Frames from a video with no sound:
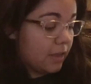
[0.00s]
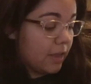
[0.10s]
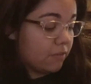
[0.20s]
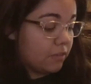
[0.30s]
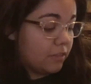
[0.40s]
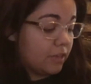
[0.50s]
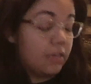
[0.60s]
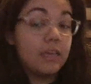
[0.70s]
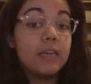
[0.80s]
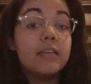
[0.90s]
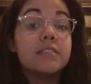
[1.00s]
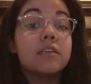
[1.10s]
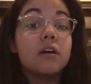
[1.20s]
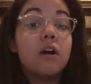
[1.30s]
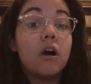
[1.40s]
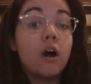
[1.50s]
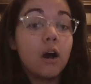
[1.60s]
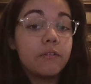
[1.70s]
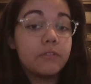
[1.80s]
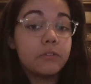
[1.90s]
Everything is
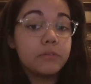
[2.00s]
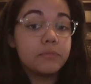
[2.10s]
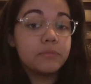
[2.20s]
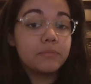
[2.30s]
awful.